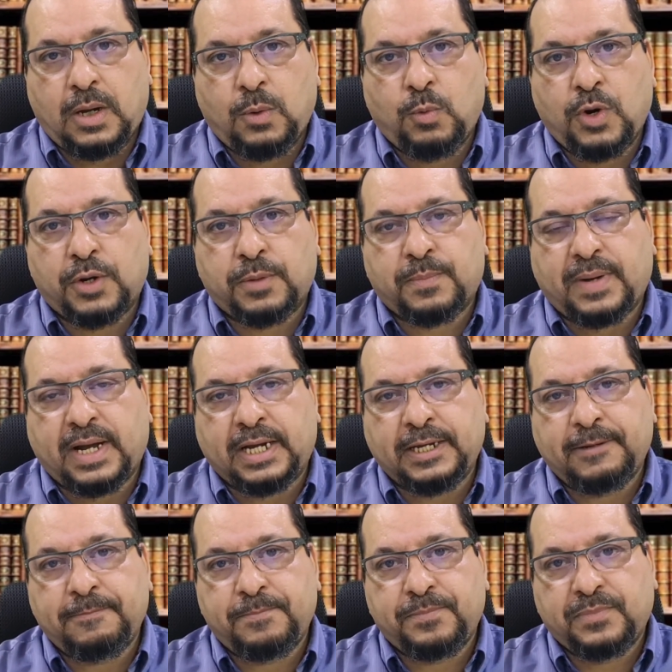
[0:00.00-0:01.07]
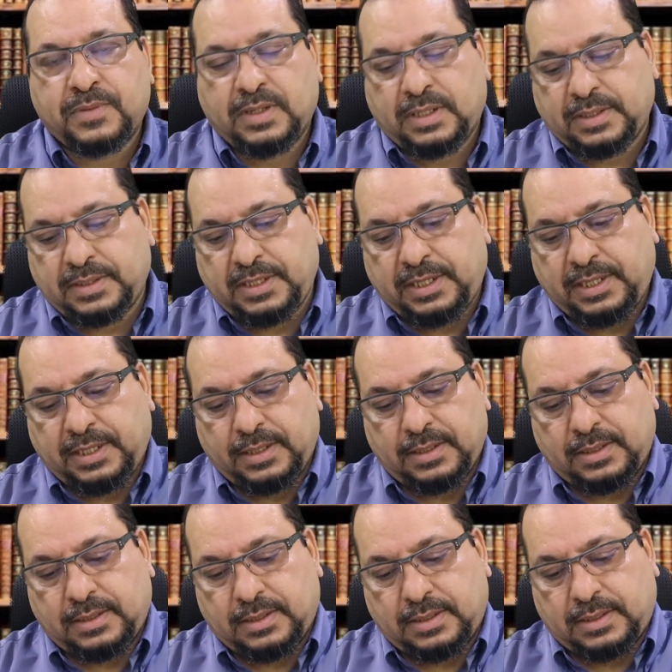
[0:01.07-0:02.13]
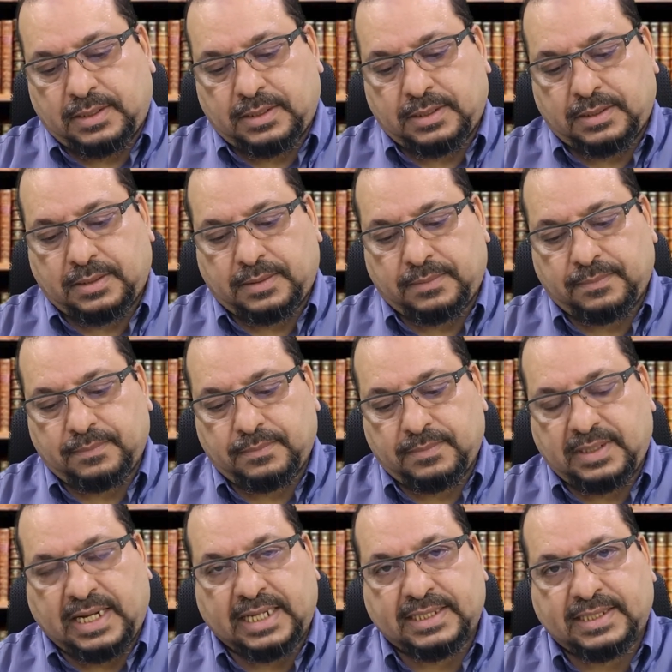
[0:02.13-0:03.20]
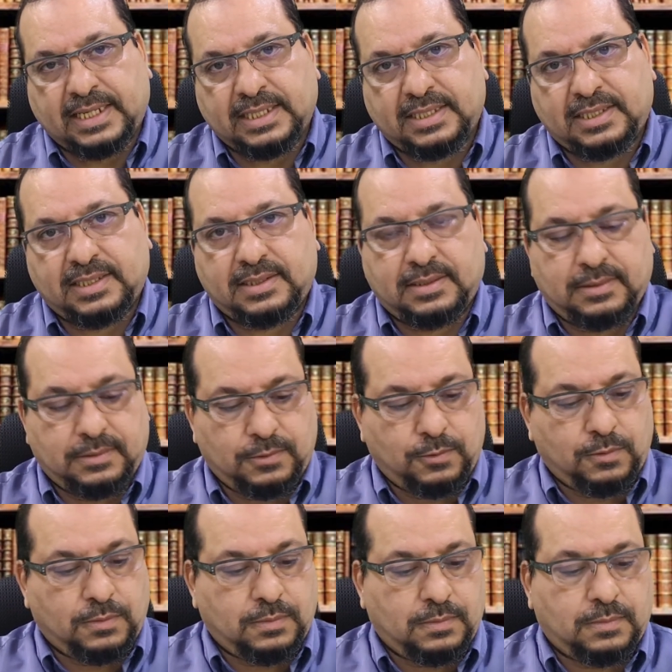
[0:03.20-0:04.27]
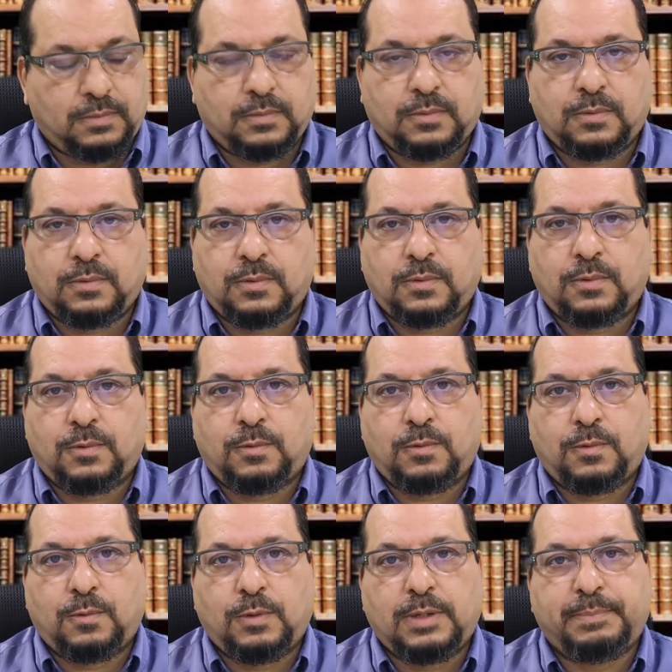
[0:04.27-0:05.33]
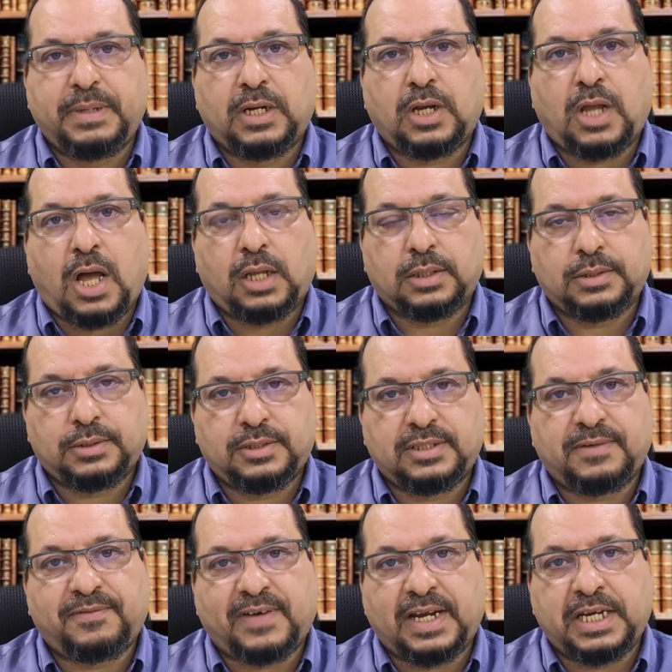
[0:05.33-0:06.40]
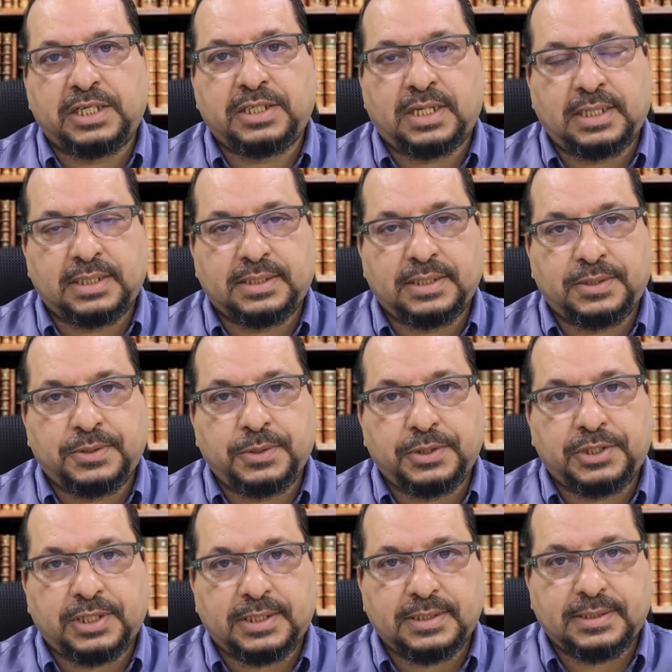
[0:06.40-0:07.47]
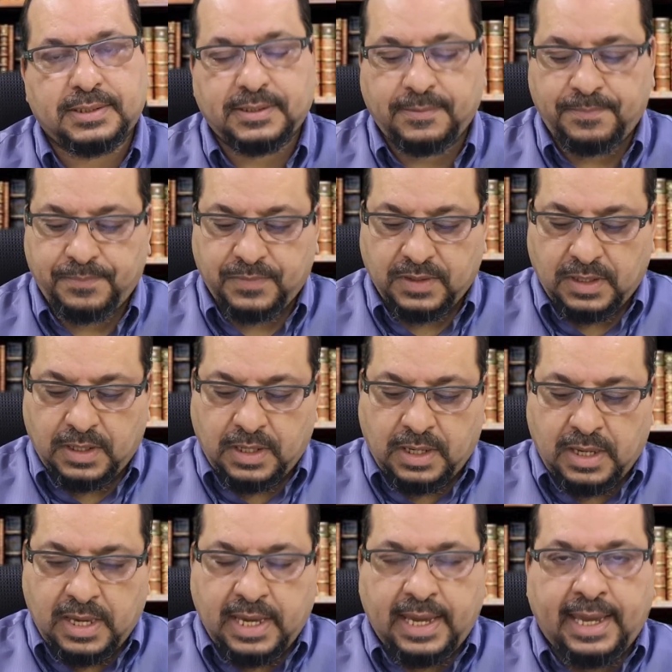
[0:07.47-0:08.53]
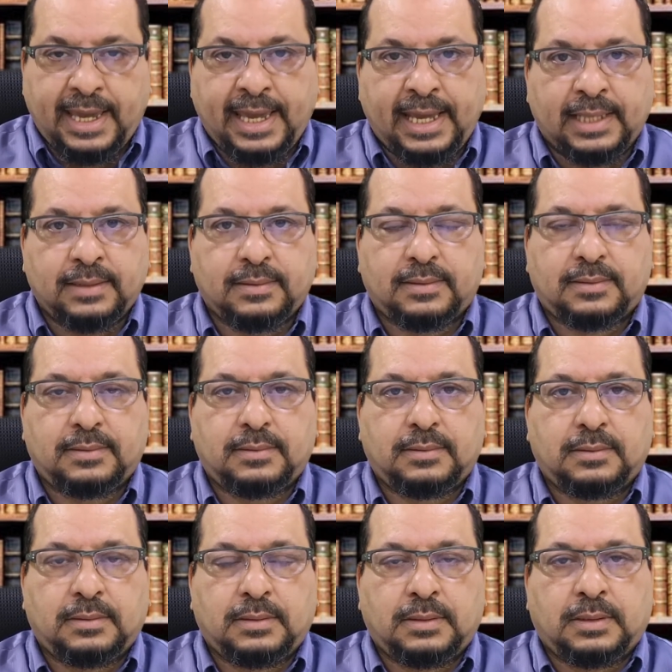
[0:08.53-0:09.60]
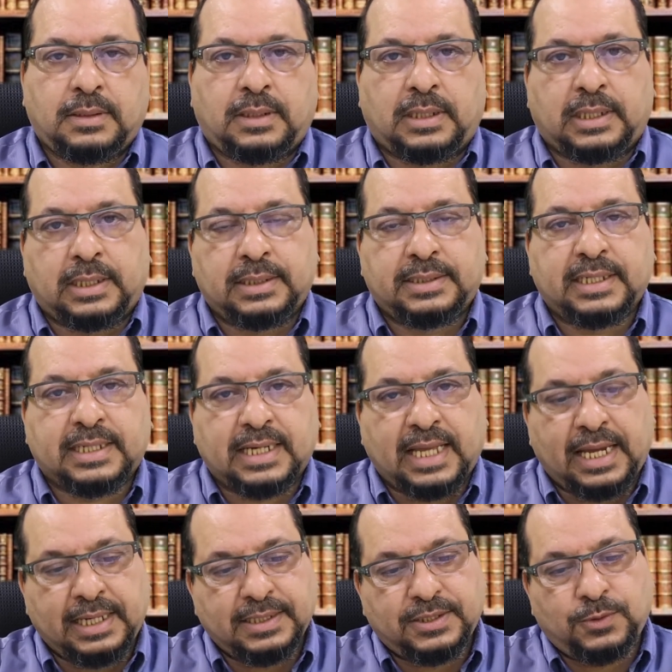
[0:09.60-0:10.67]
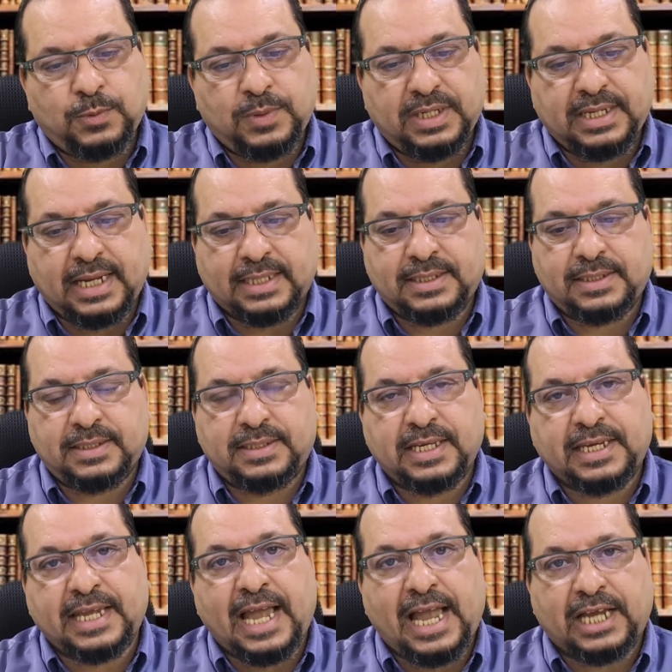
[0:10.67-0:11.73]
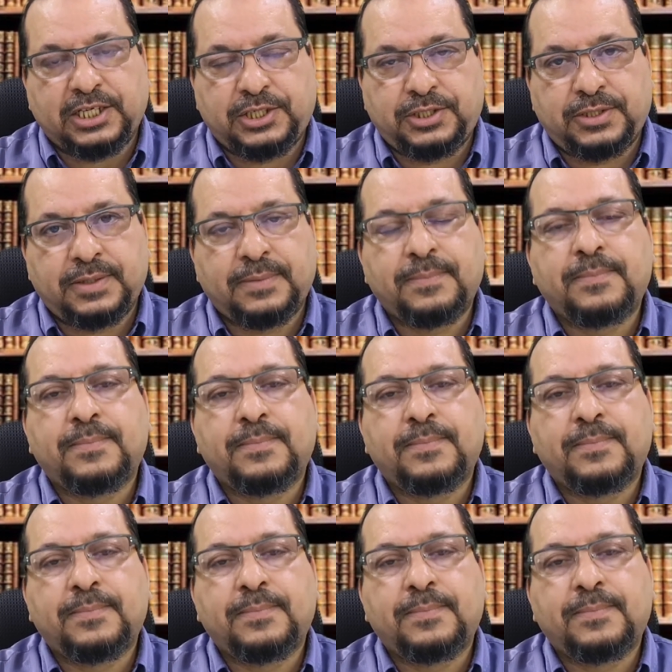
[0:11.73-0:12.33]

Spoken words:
whereby the assets will belong to the financial institutions, and the clients will get the cash.